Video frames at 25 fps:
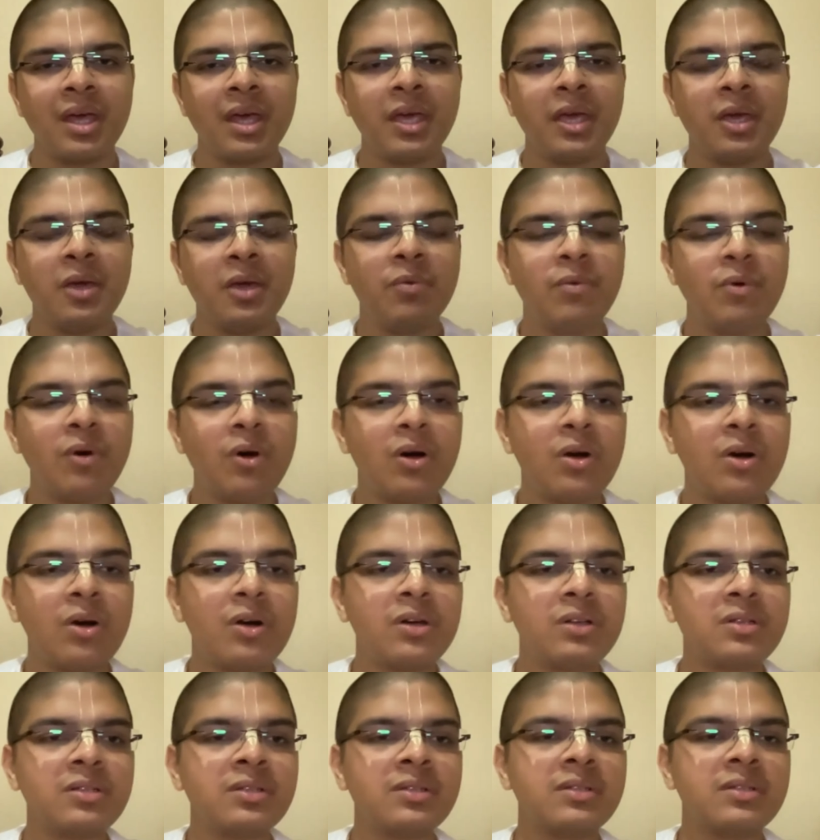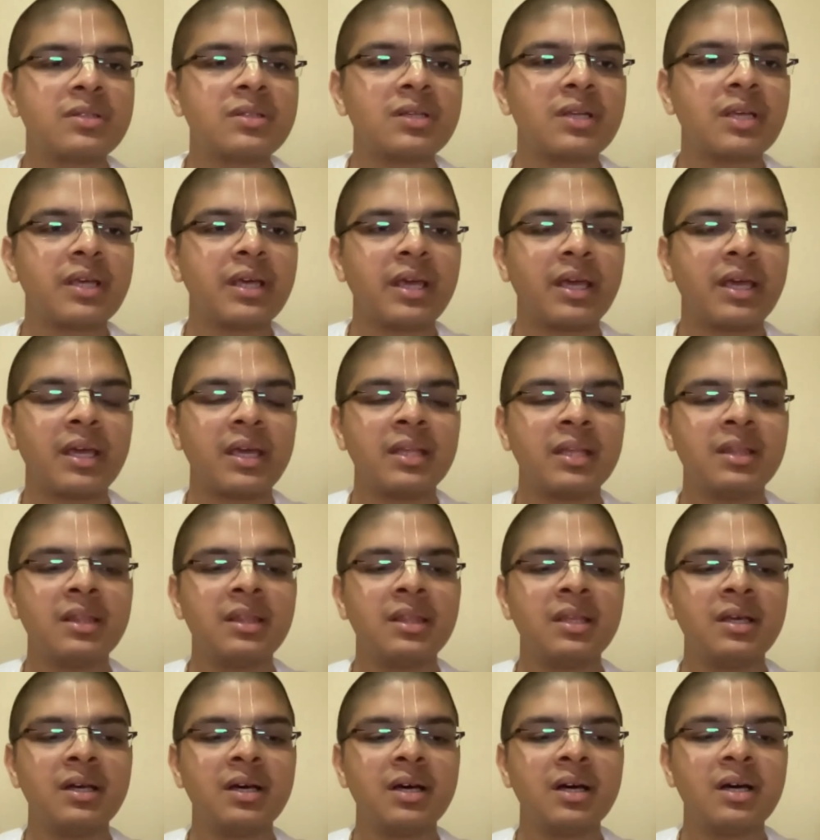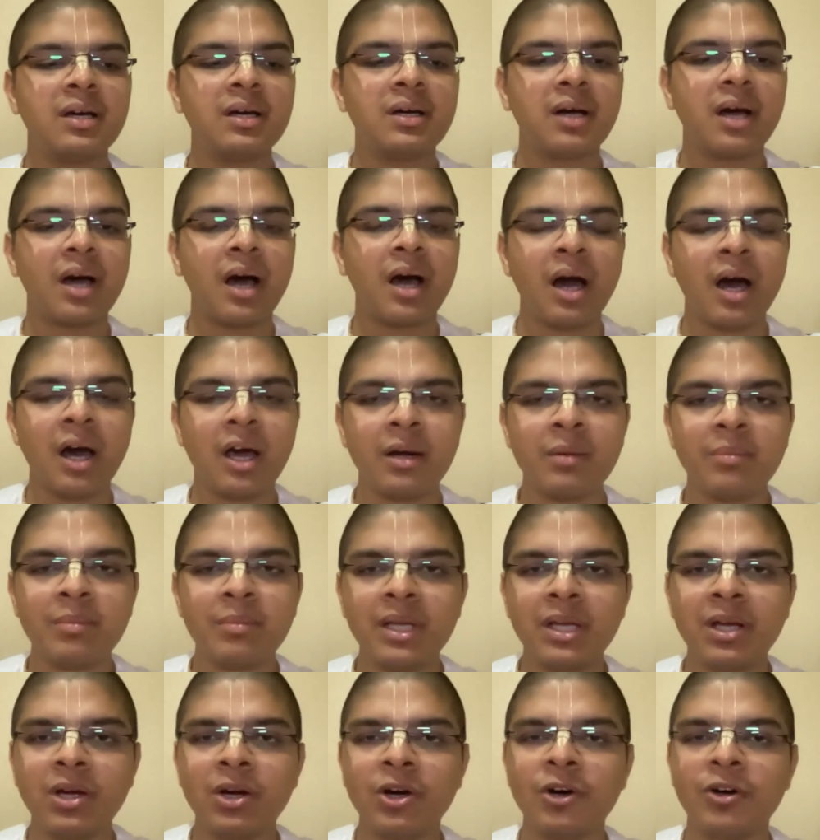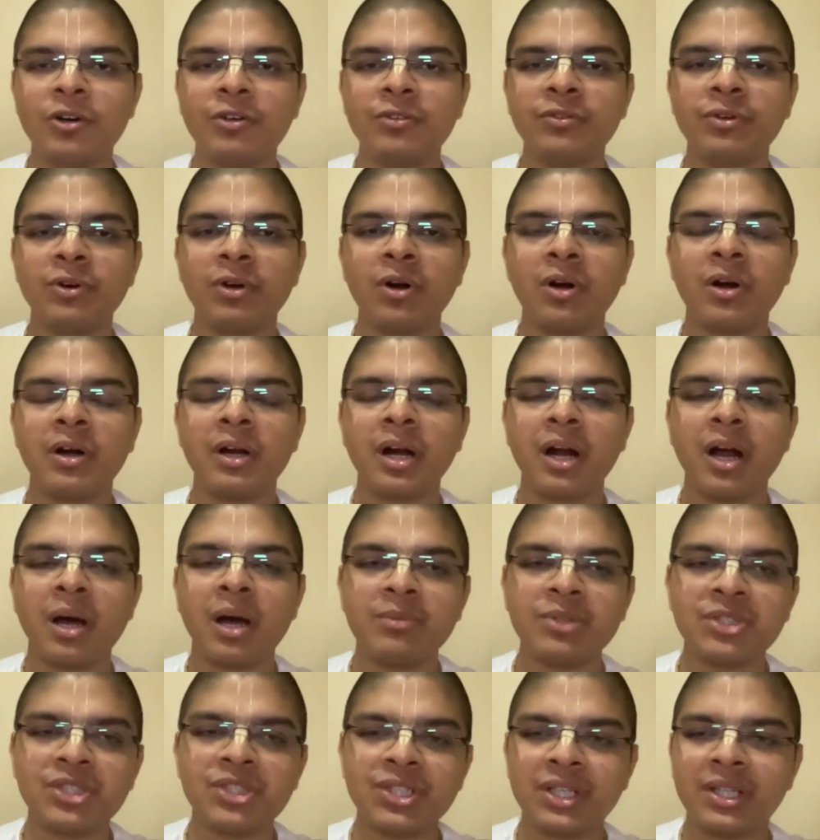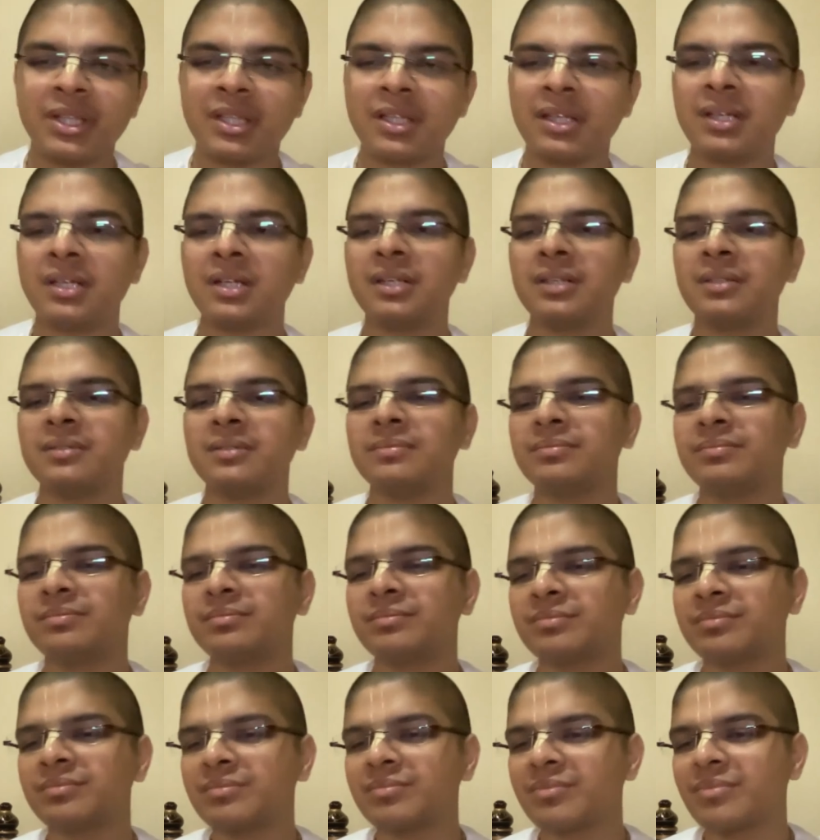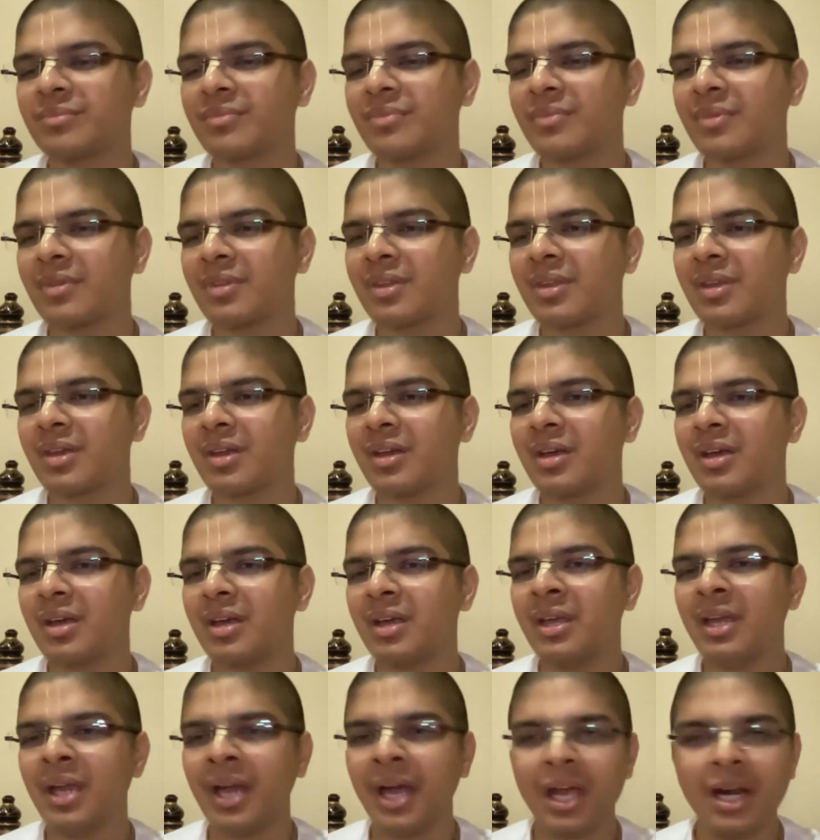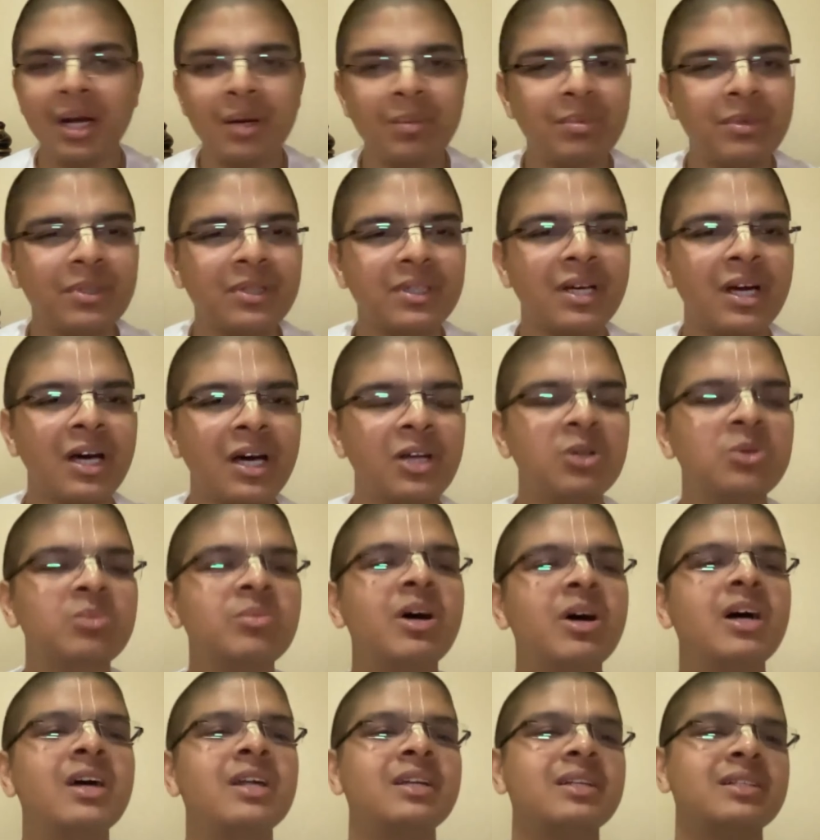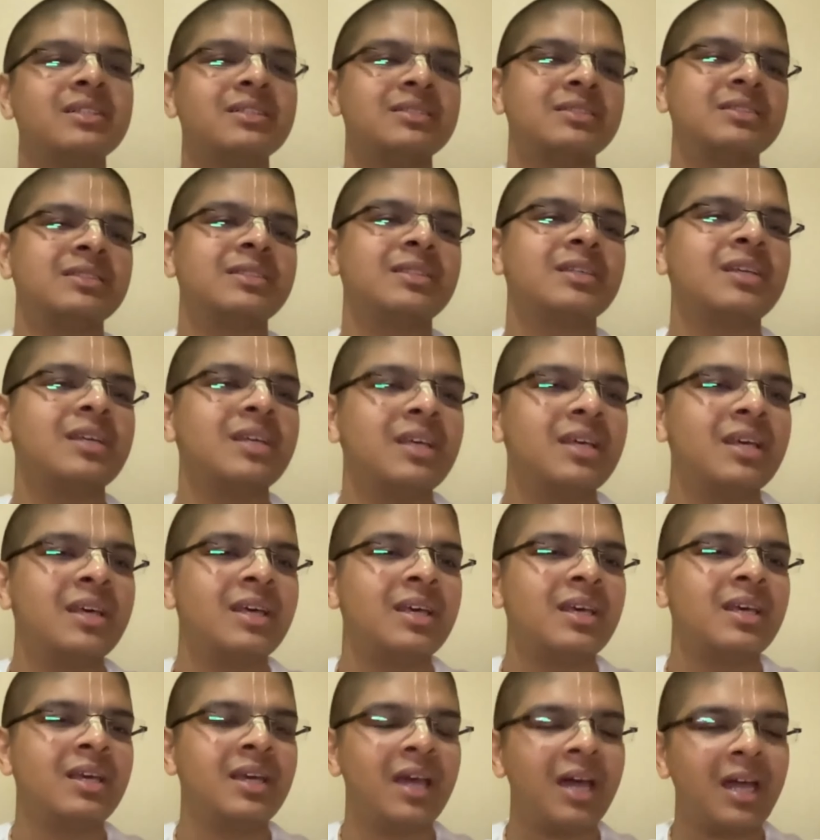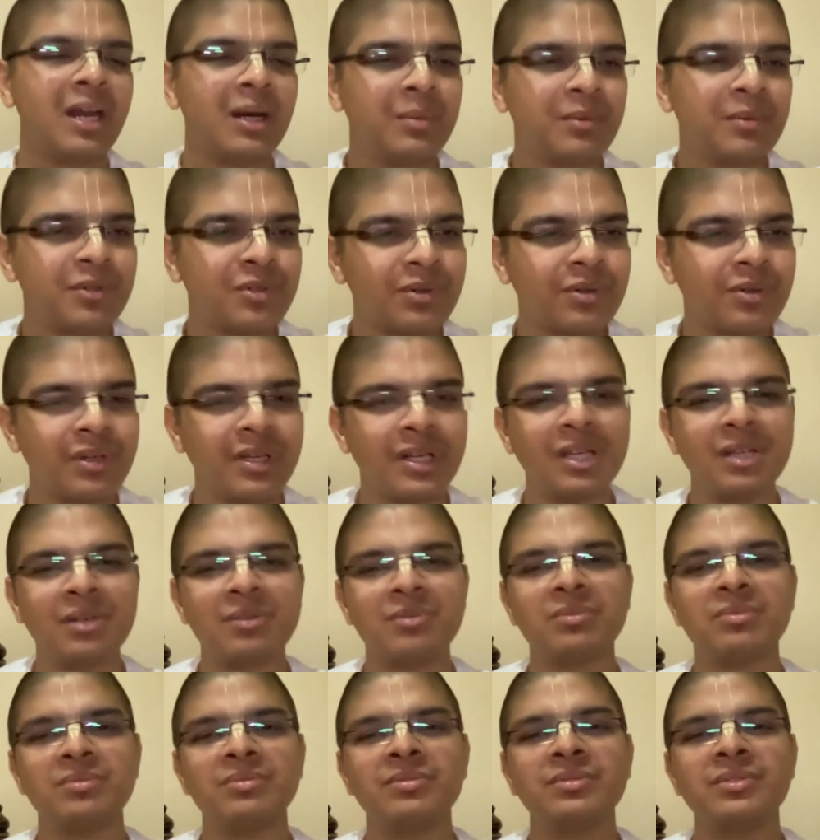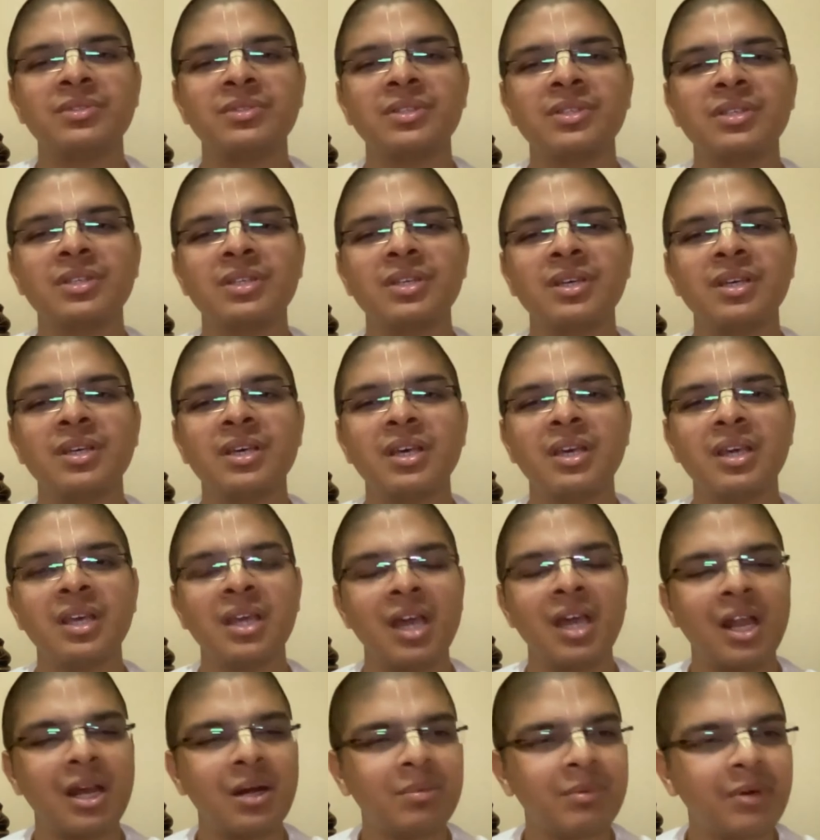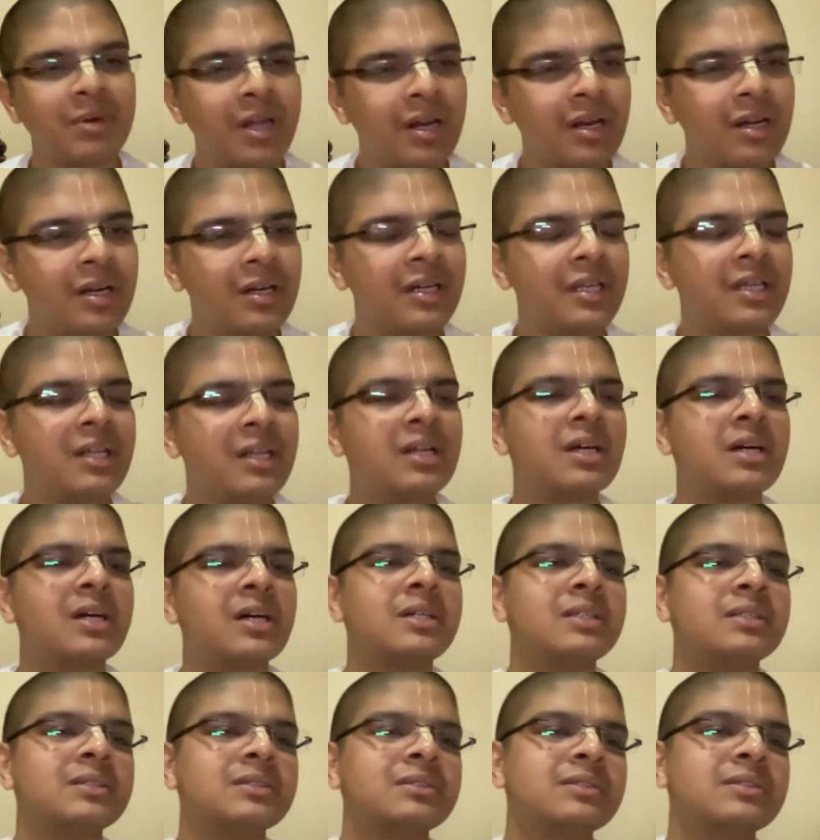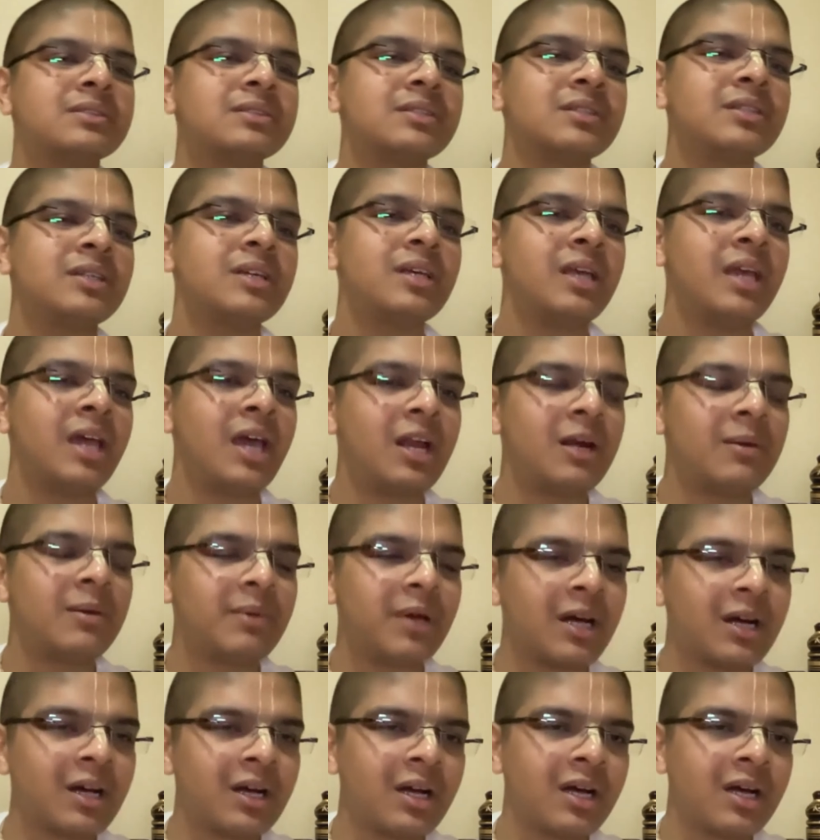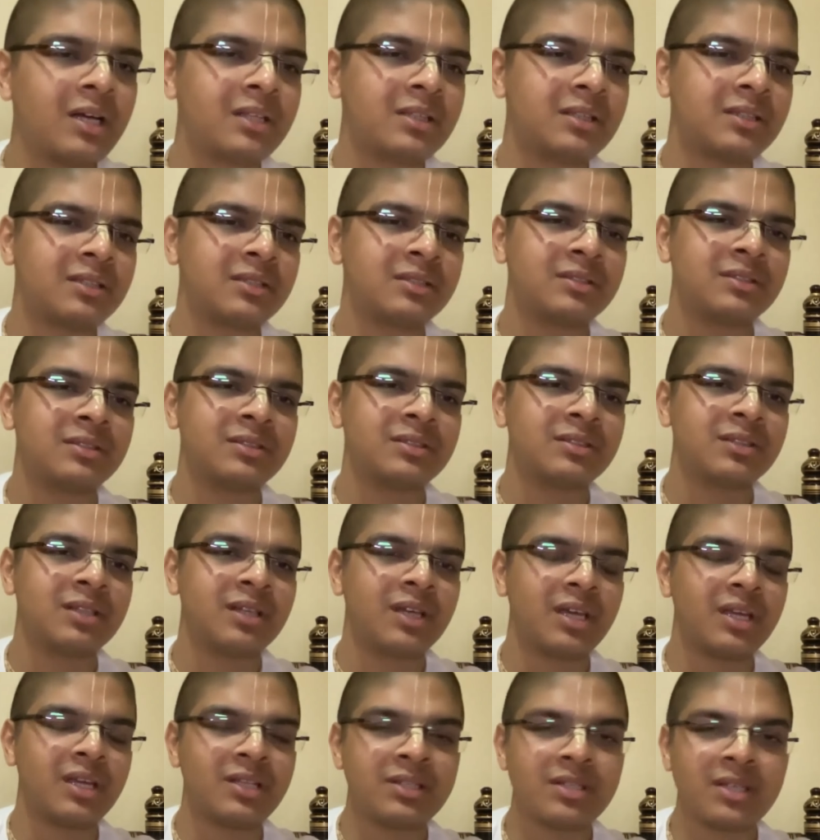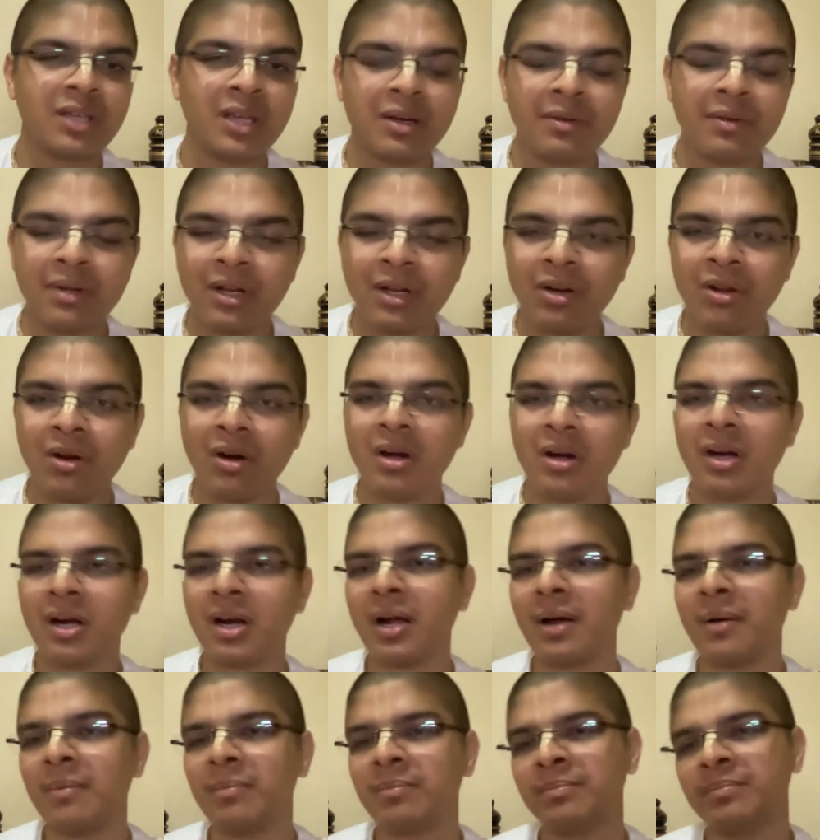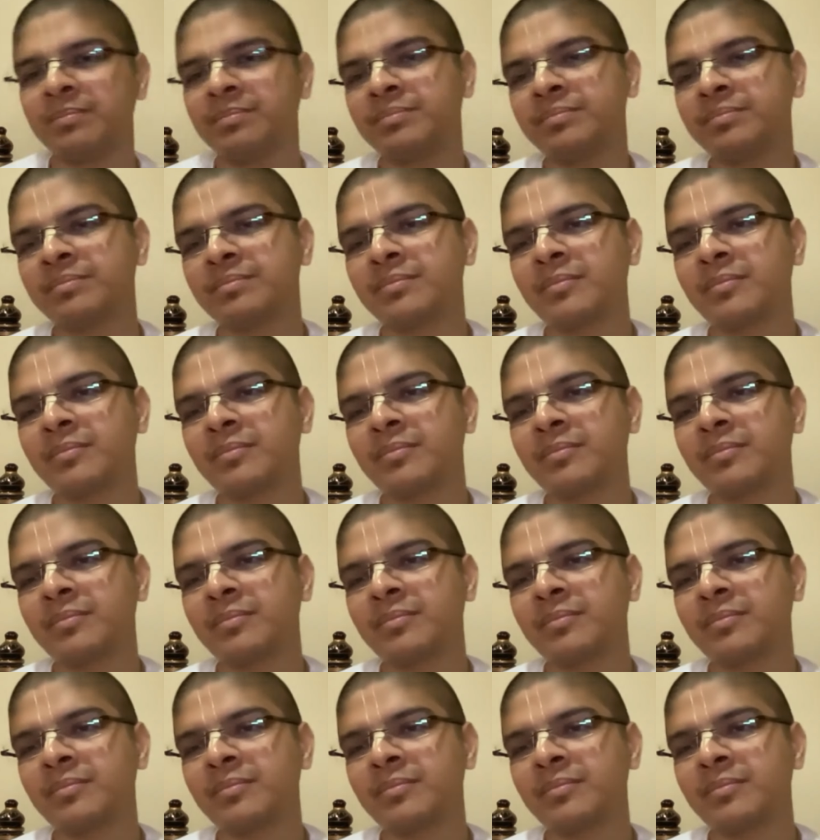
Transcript: He was in the army of Lord Ramachandra. He helped Hanuman. He helped Sugriv. He helped Nala Nila. He helped Angad in serving Lord Ram.